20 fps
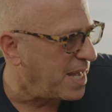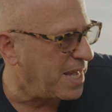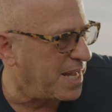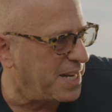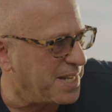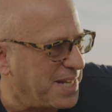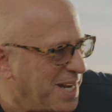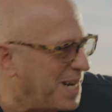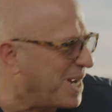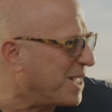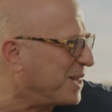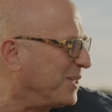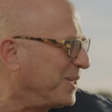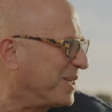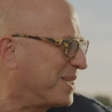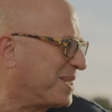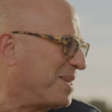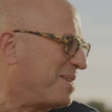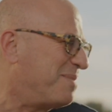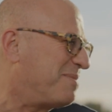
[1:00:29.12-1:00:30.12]
And then I
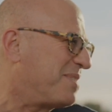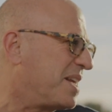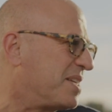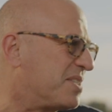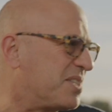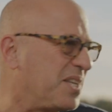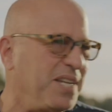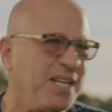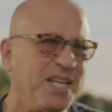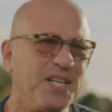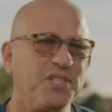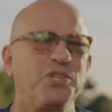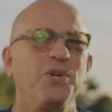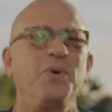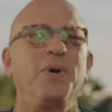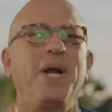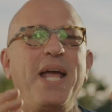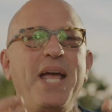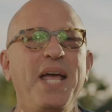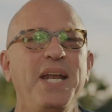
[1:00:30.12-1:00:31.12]
looked at him and I said, is
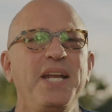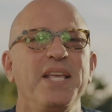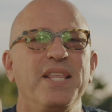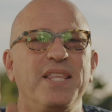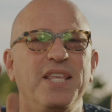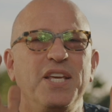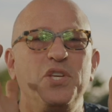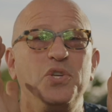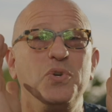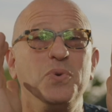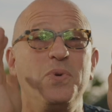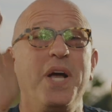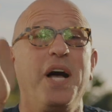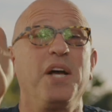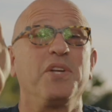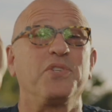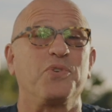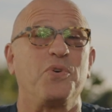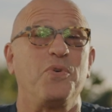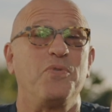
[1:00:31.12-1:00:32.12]
there anything you
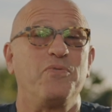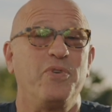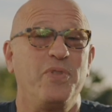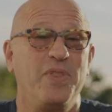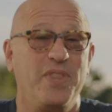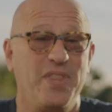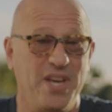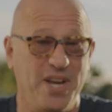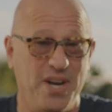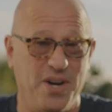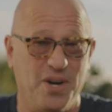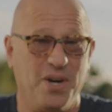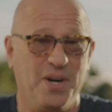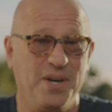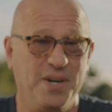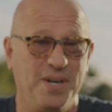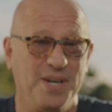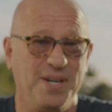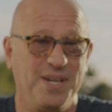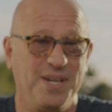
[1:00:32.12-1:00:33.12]
guys over there